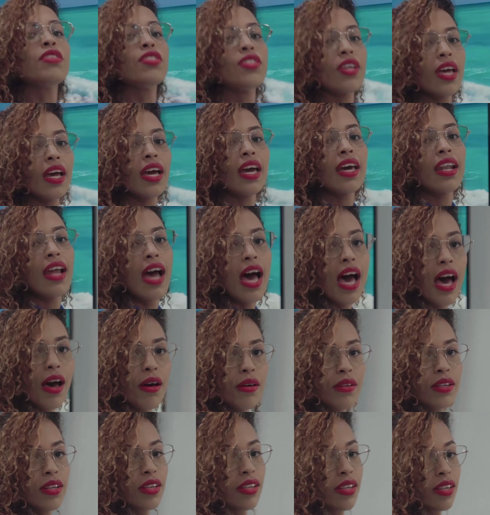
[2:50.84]
check it
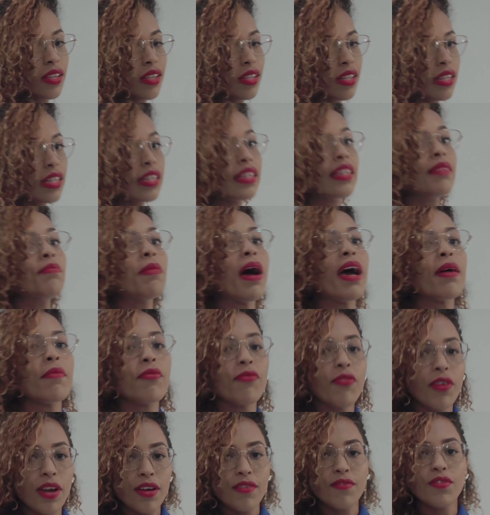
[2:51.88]
out, my
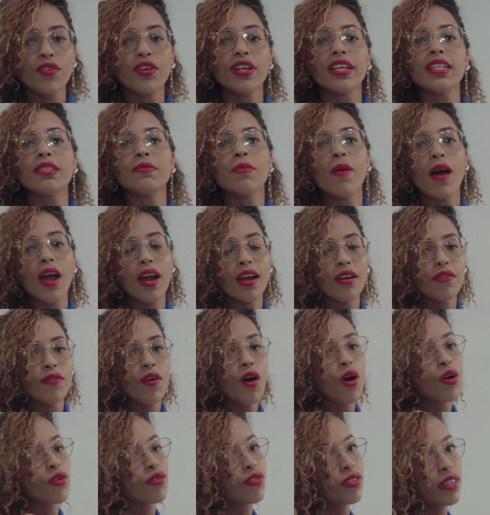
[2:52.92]
favorite part
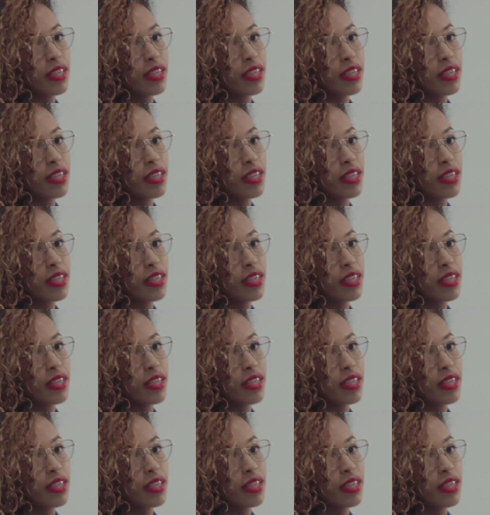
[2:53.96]
of